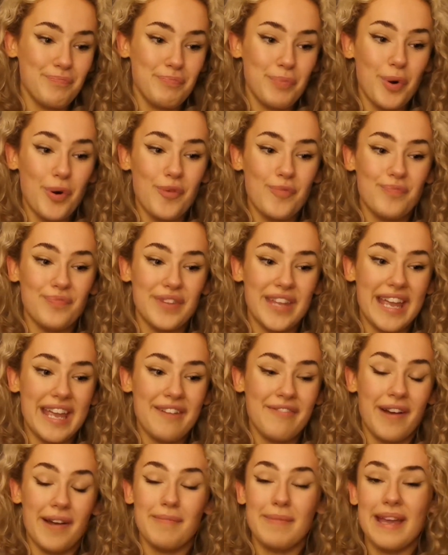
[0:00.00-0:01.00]
But
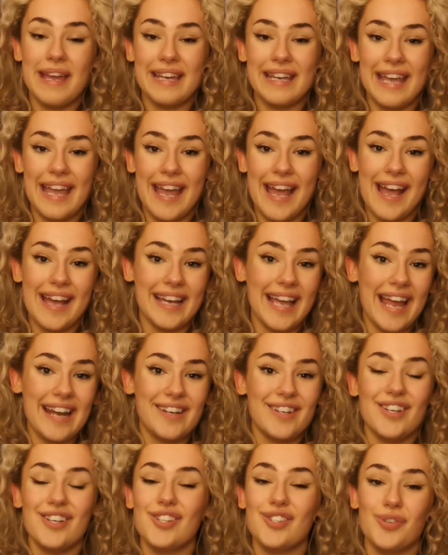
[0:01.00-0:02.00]
if I make it
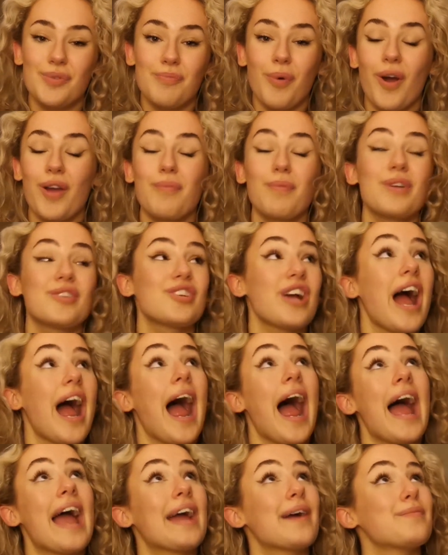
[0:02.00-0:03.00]
again at some point, which
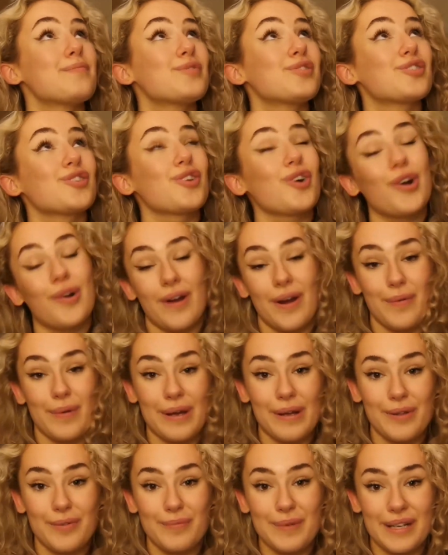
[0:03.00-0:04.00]
I am sure I
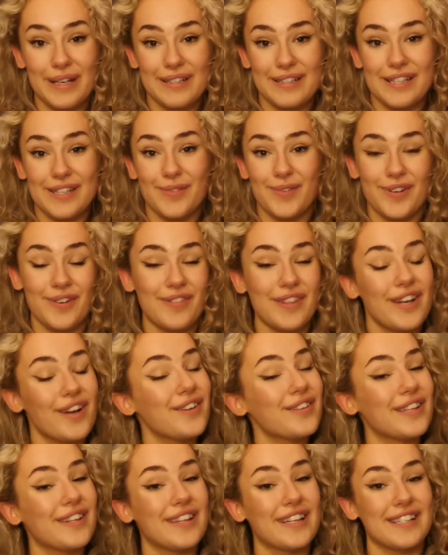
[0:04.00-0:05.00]
will because it's one of the
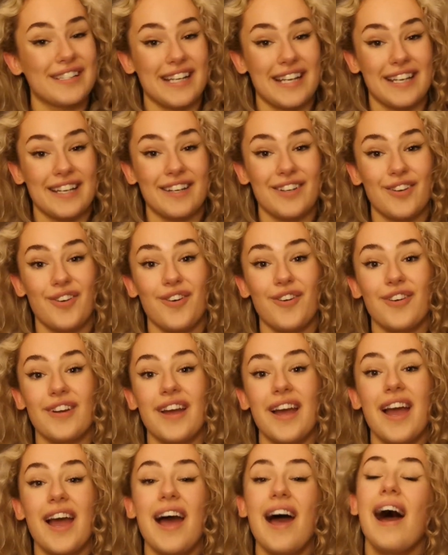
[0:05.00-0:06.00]
only things I can
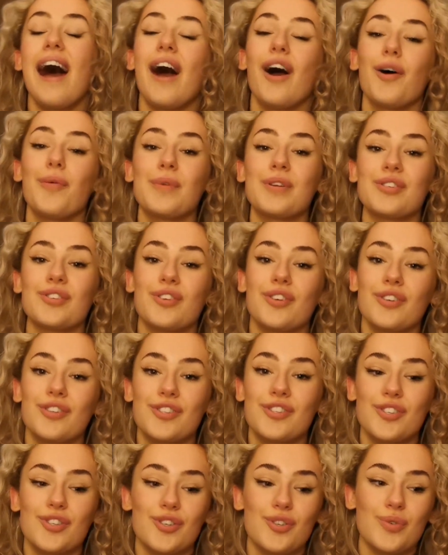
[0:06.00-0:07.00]
cook, I'll be sure
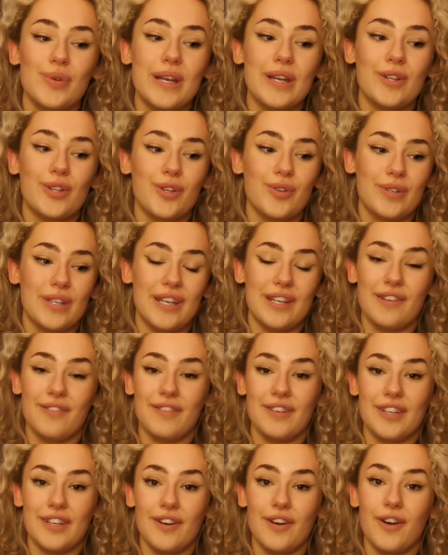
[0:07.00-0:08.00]
to include it in a
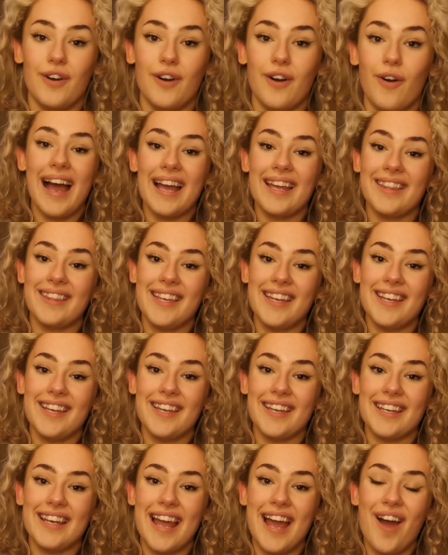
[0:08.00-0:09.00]
video. I
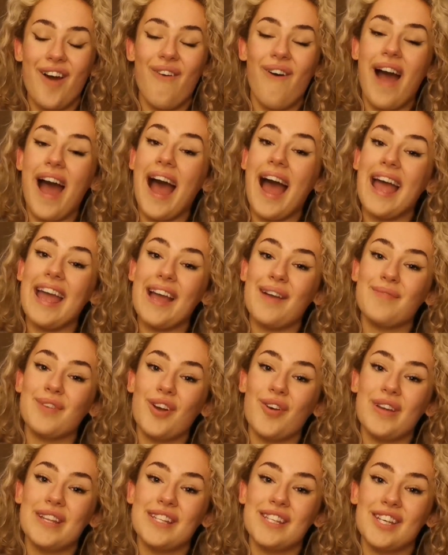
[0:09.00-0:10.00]
think now I am
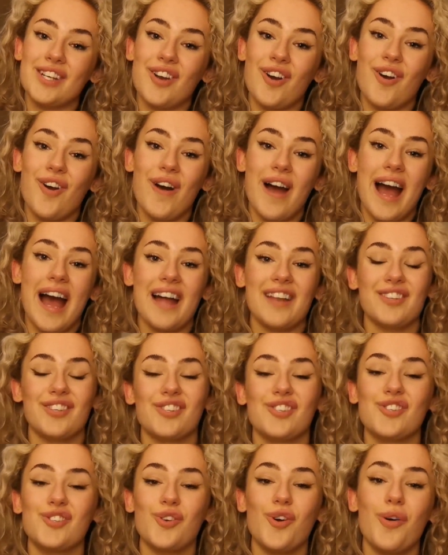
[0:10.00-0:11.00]
going to go and
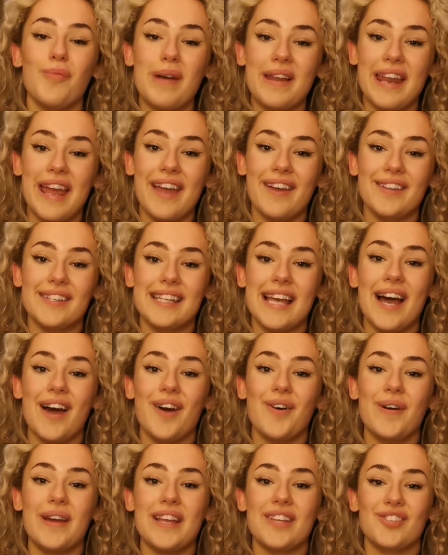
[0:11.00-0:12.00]
sort my nails
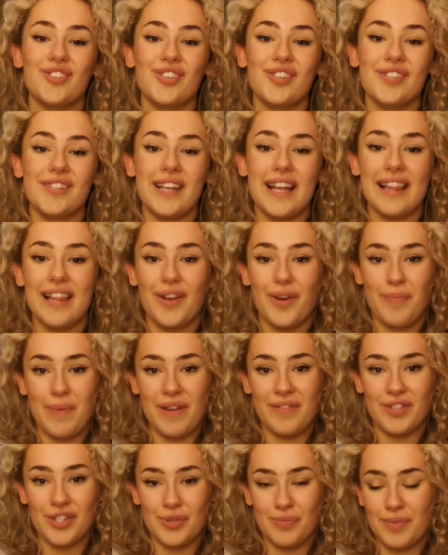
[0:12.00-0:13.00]
out. It's just a little bit
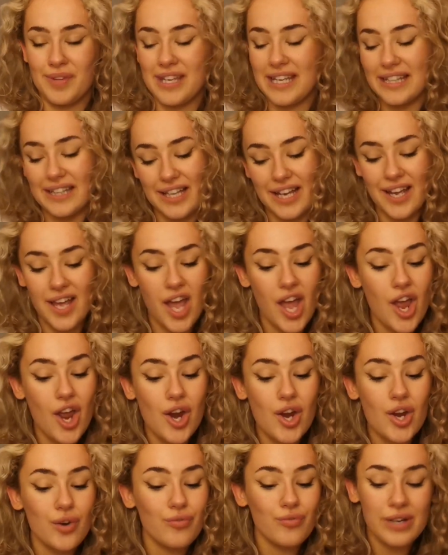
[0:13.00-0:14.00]
of something that
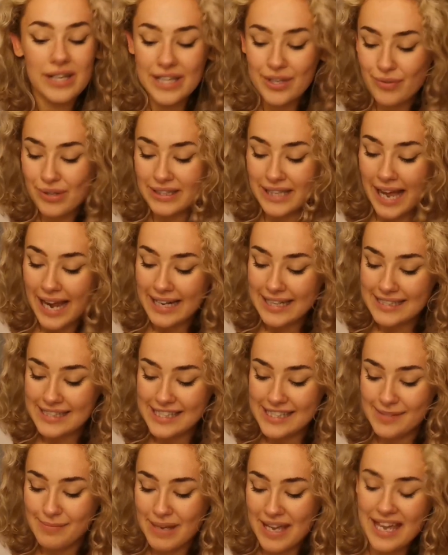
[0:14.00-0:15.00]
really
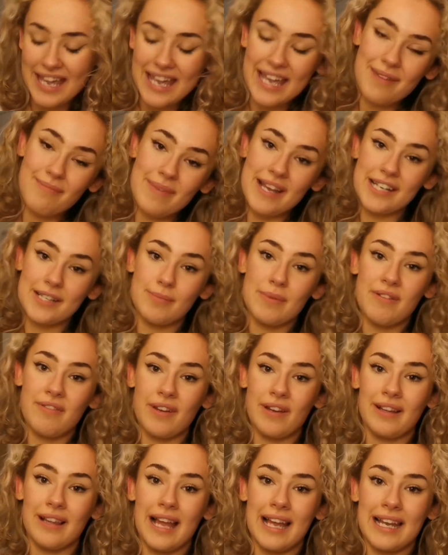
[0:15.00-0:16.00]
relaxes me. It makes me
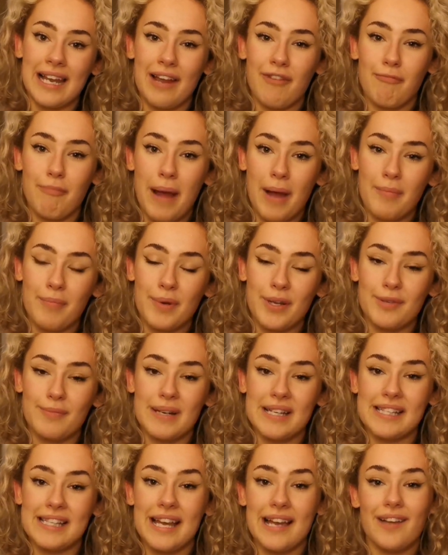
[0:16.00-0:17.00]
feel like I've pampered
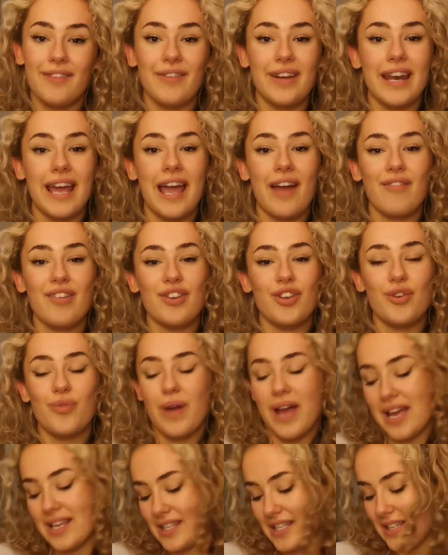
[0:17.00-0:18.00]
myself, and I have a new
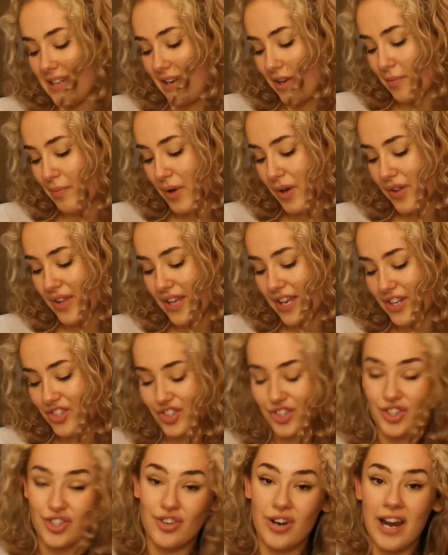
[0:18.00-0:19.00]
Essie nail
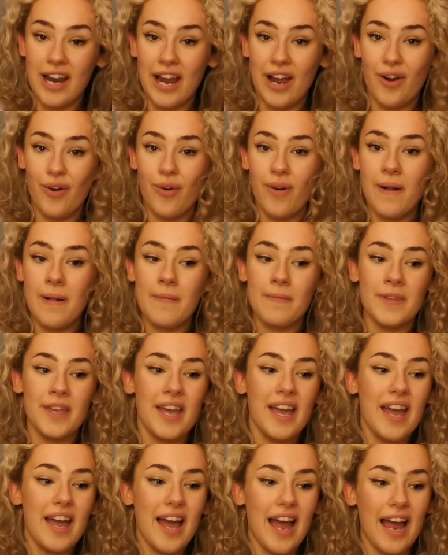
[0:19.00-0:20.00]
polish to try out.
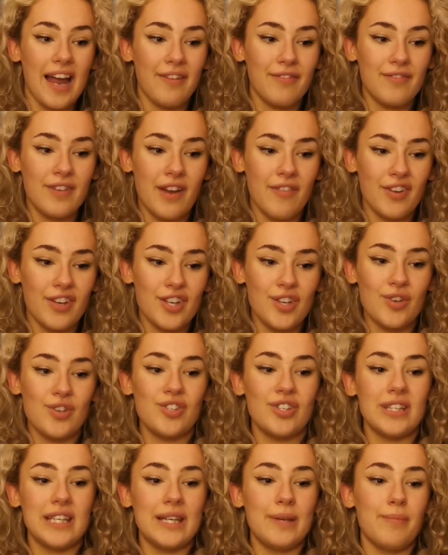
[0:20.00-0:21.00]
I've never
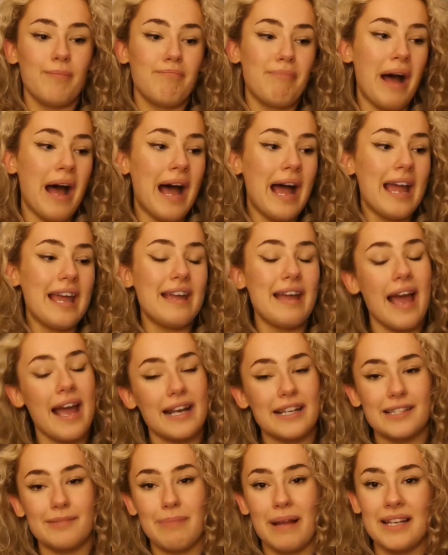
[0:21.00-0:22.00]
usually buy
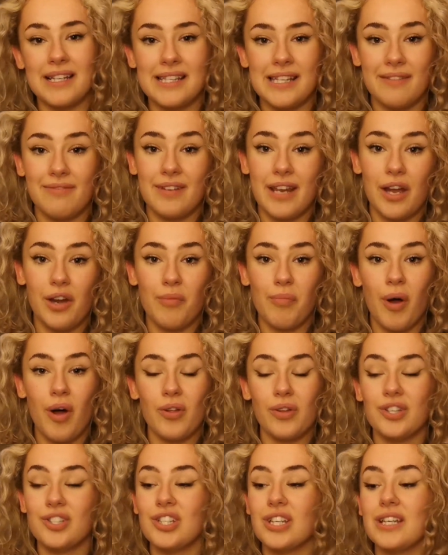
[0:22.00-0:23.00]
expensive nail
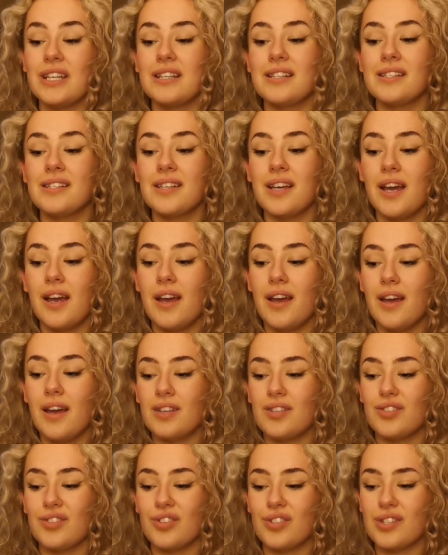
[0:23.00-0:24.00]
polishes
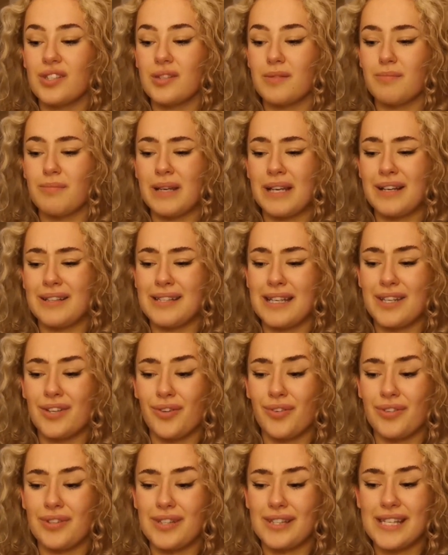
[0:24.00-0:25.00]
just because I
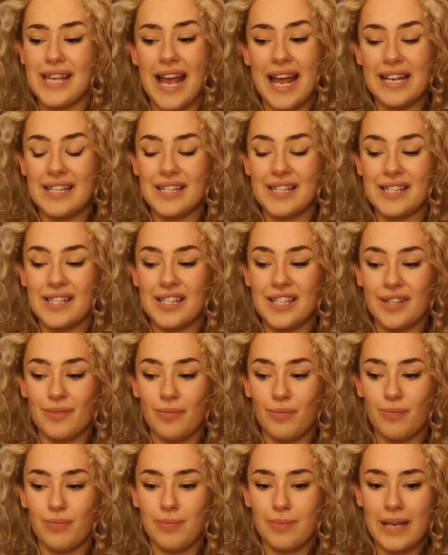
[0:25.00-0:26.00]
don't tend to
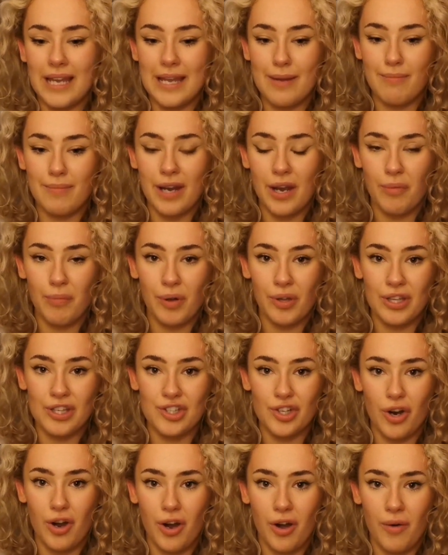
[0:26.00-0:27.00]
keep nail
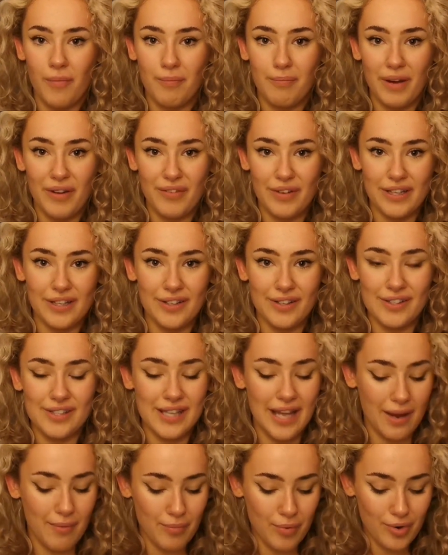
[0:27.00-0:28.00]
polish on my fingers
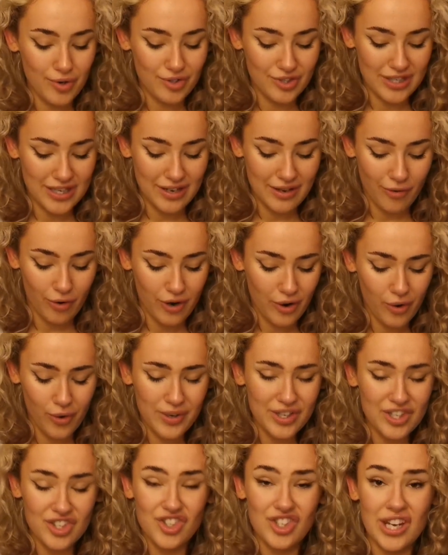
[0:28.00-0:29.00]
that much. It
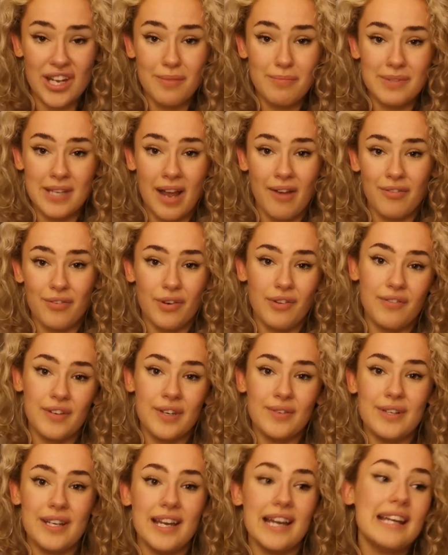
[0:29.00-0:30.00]
always chips after a
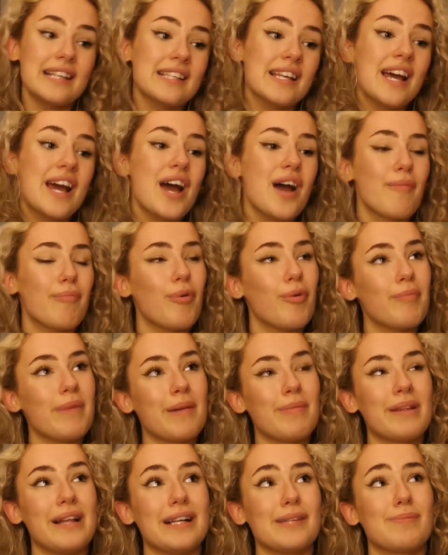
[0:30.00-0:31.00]
few days, but
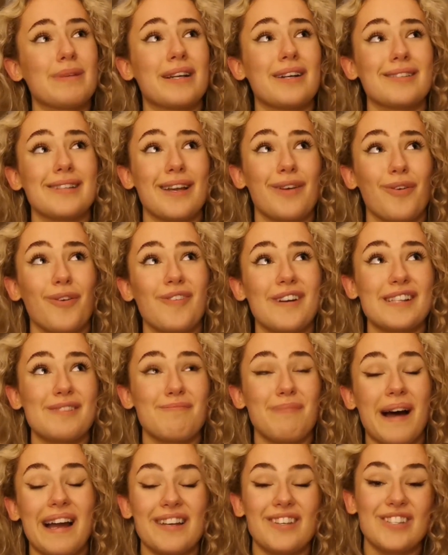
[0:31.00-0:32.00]
maybe that's because I always
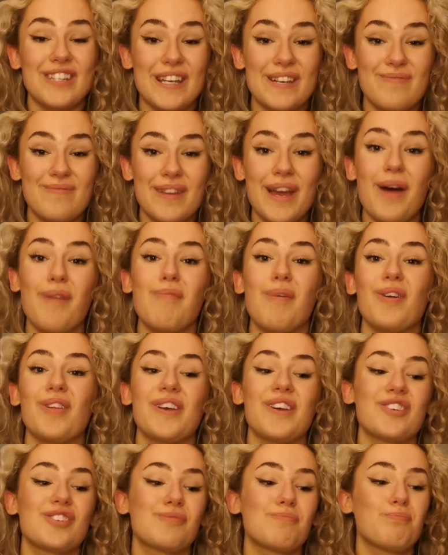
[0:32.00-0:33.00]
buy cheap nail
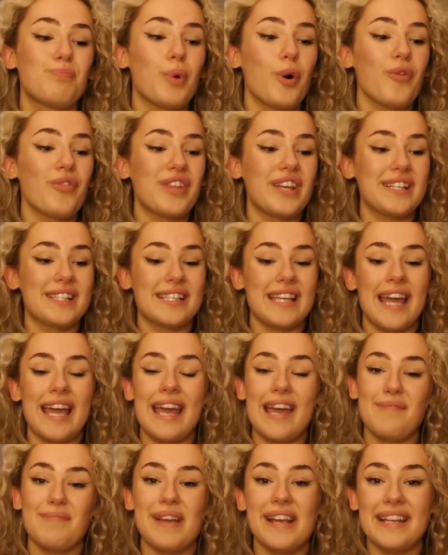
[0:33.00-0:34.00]
polish. But this came